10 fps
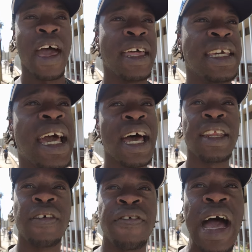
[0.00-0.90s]
And yeah,
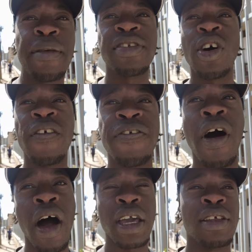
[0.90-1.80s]
the vibe so
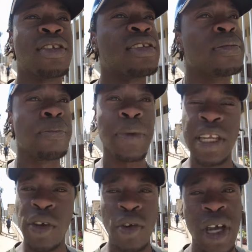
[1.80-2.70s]
far, it's
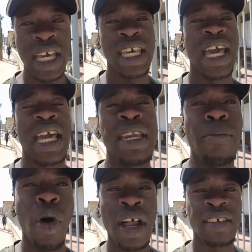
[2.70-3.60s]
been great here in
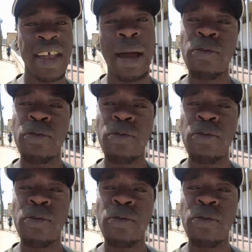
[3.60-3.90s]
Mwanza.